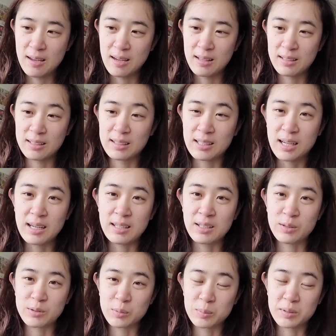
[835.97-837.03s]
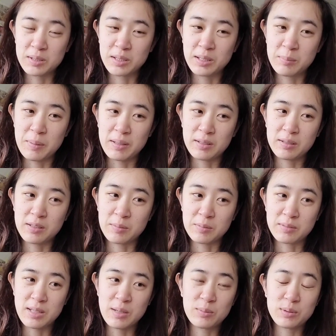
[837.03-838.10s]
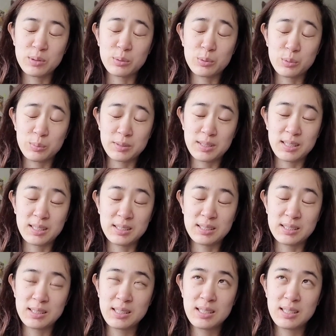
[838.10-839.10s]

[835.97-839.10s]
And then that he also put a heat pad on top of that, which is super nice.